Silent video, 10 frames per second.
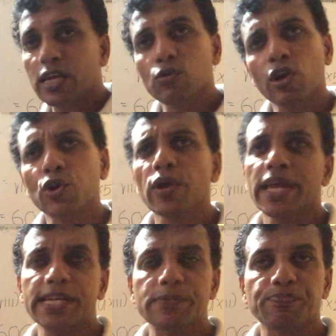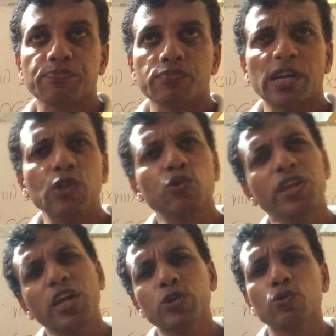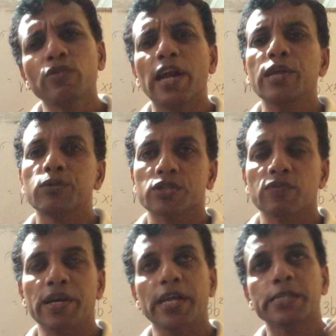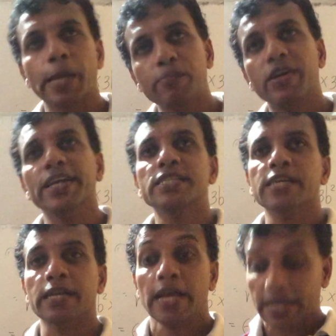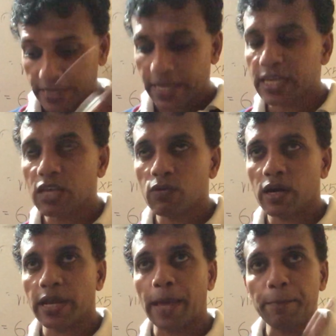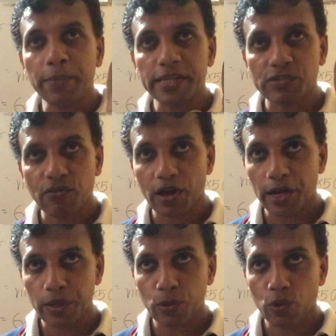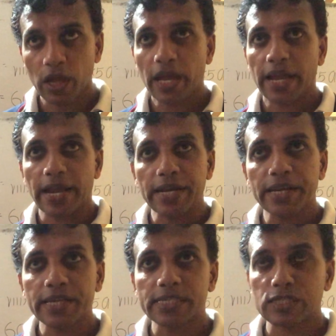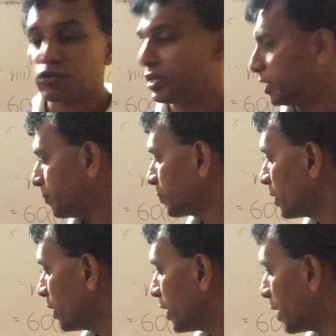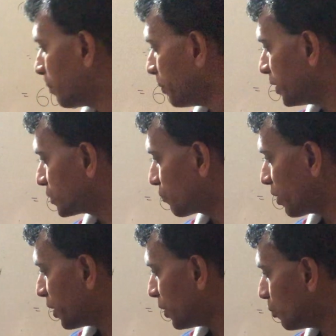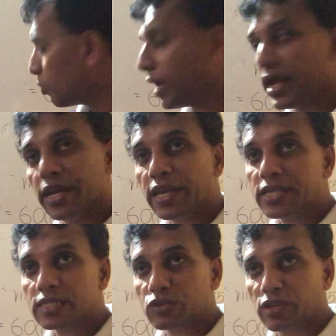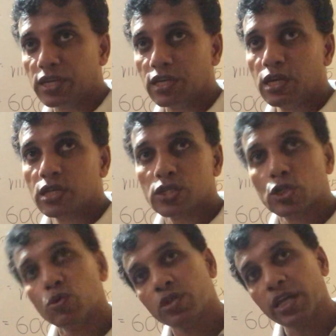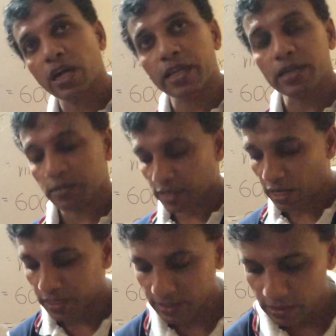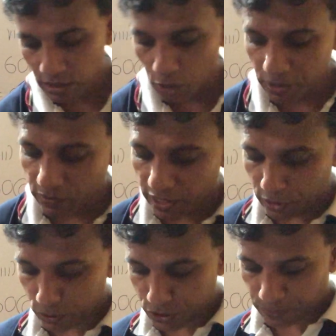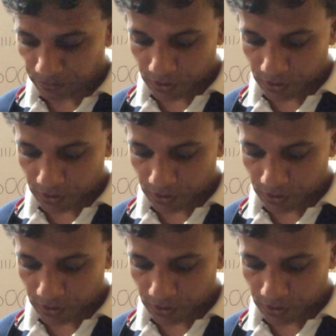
equal to 8. Then you think two values. What is m? What is n? They given m is 5, n is 3. M is 5, n is 3. So you think other they ask how many values?